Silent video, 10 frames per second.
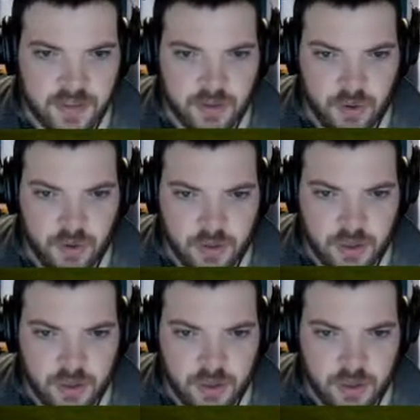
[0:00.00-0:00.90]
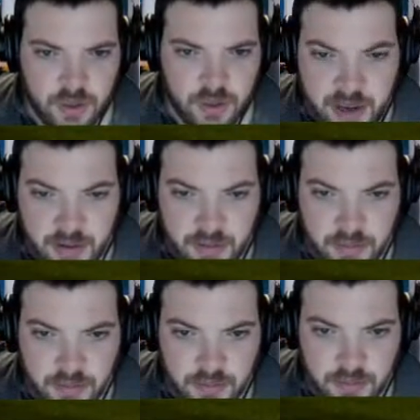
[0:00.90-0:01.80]
Oh, it's a penalty.
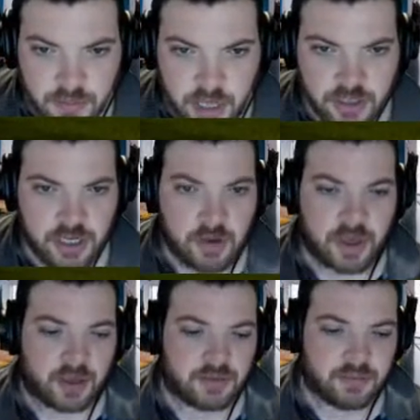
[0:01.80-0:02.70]
No, it's a goal kick.